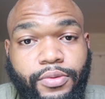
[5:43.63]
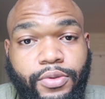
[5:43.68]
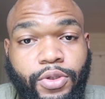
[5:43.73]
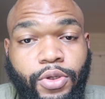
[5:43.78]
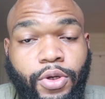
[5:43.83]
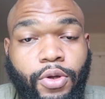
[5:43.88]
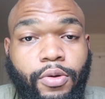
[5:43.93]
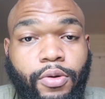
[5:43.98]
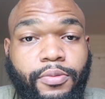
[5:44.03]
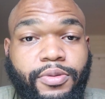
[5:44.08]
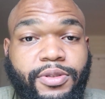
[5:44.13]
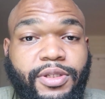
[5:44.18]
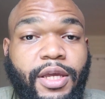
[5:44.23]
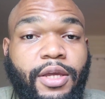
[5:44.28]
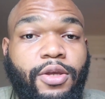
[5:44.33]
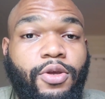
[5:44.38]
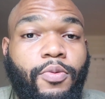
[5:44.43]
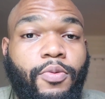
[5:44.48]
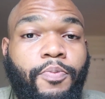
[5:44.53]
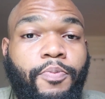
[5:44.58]
You know what I'm
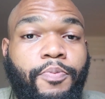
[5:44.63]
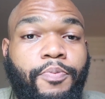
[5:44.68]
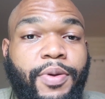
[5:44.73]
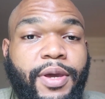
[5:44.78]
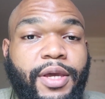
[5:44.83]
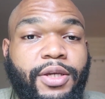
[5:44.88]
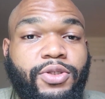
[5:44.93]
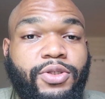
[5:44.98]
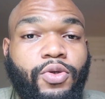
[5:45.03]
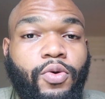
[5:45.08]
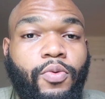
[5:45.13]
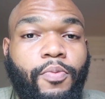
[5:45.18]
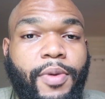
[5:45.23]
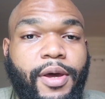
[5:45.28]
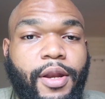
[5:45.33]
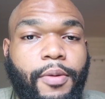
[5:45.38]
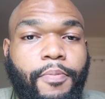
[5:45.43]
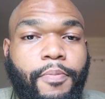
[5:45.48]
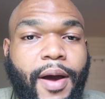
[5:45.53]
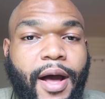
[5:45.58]
saying? Your basal
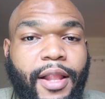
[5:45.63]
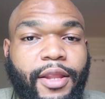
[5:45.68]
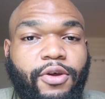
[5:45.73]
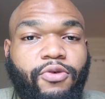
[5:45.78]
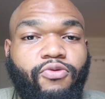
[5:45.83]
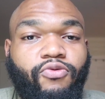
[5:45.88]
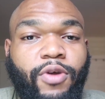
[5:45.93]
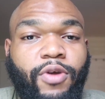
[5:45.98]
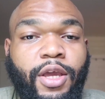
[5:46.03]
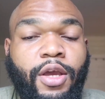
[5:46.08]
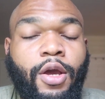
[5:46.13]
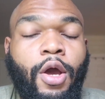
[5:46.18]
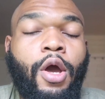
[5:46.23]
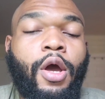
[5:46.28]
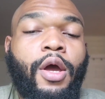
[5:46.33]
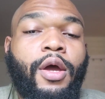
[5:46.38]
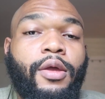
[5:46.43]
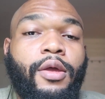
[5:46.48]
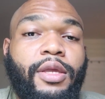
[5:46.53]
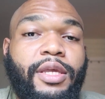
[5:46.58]
metabolic rate,
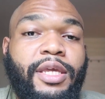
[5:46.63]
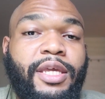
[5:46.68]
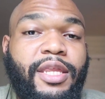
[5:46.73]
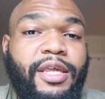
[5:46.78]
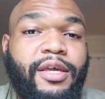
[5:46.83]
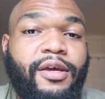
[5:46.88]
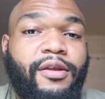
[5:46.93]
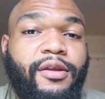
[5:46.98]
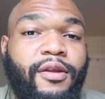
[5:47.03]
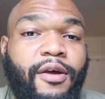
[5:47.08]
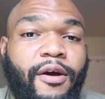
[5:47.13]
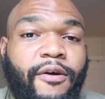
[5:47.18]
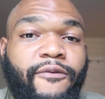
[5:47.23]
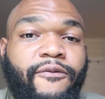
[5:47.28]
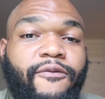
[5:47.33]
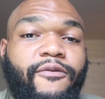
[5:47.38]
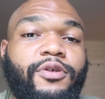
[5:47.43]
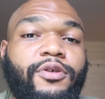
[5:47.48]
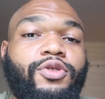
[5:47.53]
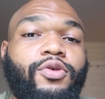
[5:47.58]
eating
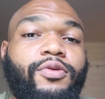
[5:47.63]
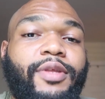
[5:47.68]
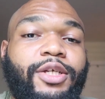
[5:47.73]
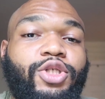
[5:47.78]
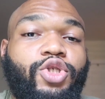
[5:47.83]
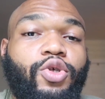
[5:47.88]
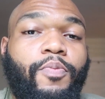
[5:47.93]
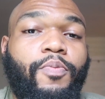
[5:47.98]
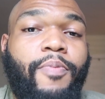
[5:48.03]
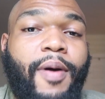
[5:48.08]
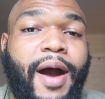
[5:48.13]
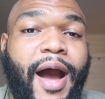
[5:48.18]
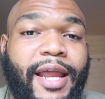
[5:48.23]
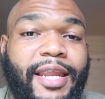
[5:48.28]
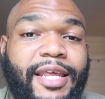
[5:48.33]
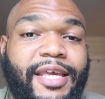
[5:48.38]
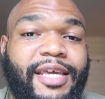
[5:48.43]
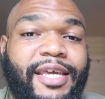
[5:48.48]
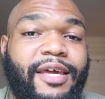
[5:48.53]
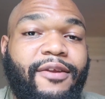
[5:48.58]
enough so that your
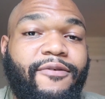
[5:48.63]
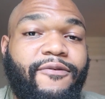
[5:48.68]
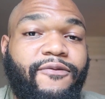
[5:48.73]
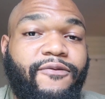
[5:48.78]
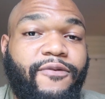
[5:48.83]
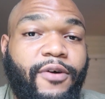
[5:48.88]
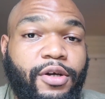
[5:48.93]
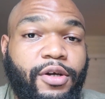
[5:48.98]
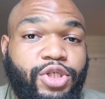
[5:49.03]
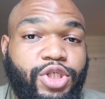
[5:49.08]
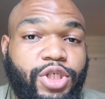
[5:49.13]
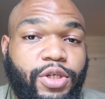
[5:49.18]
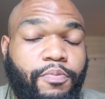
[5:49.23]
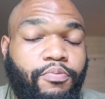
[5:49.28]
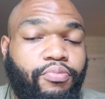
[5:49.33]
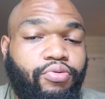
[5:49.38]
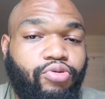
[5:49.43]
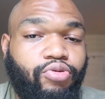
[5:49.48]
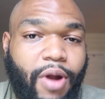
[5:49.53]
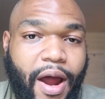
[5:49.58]
body can
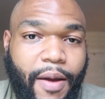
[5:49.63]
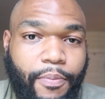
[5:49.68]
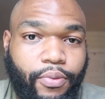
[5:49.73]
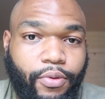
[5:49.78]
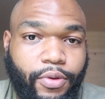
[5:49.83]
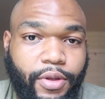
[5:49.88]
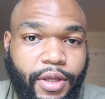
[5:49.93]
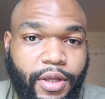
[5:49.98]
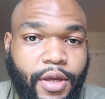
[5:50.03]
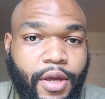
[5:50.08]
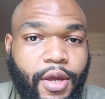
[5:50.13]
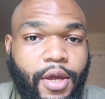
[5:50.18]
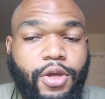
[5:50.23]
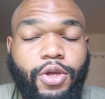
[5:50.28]
function properly.